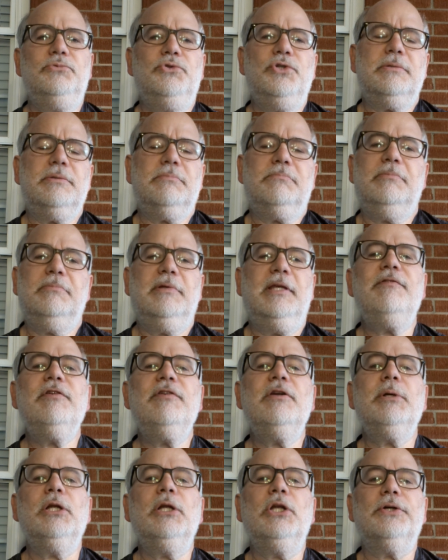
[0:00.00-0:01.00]
just giving
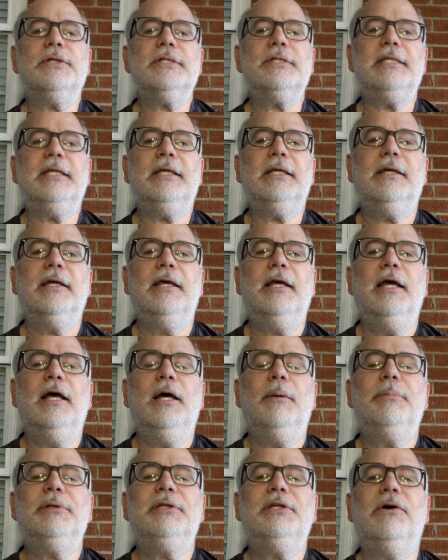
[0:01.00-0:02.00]
them a look-see.
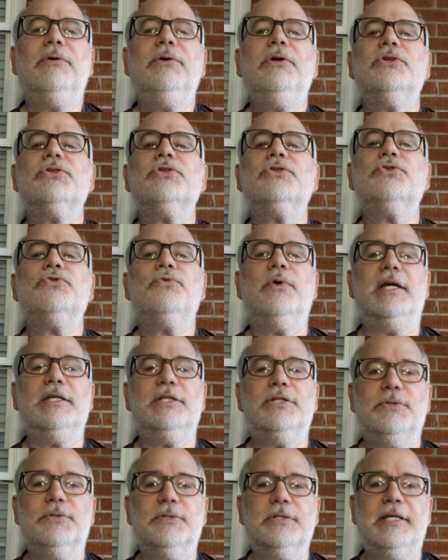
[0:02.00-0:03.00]
But don't
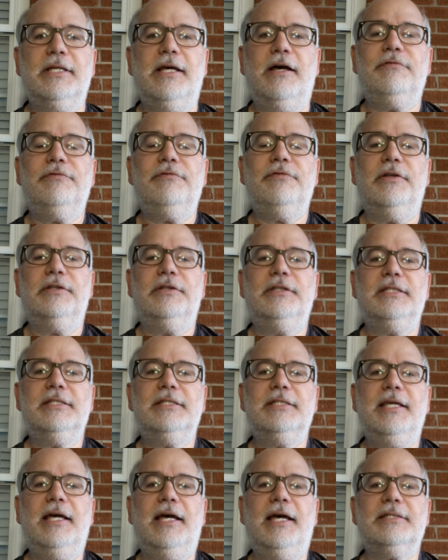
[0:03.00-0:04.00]
stress yourself on
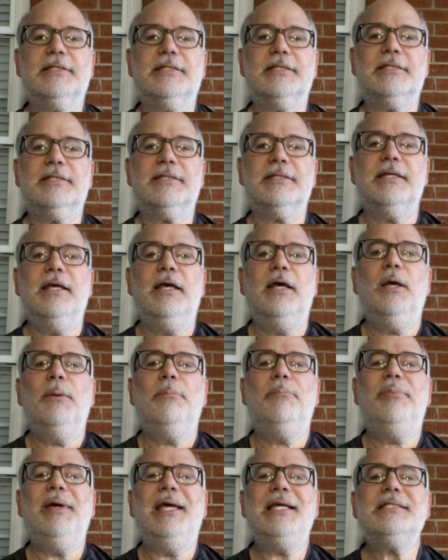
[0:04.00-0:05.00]
these tests.
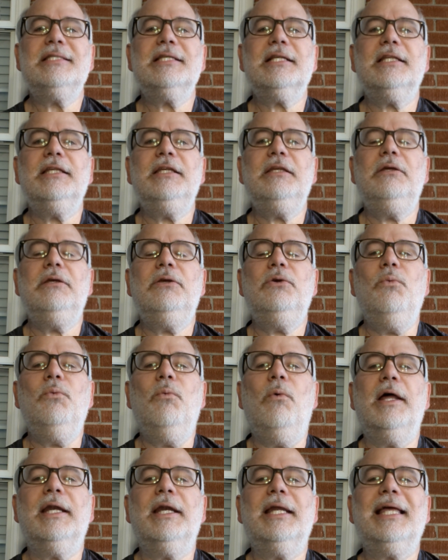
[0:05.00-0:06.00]
Basically, you
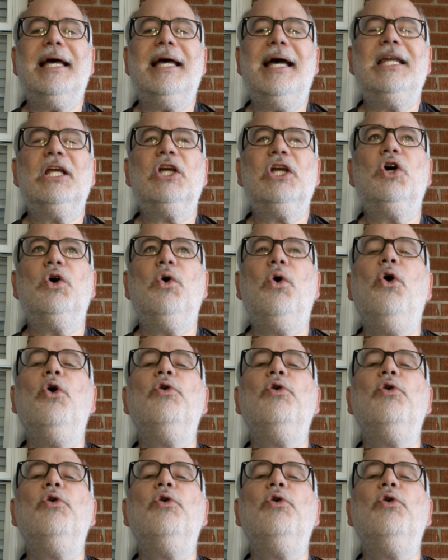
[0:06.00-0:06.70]
want to kind of go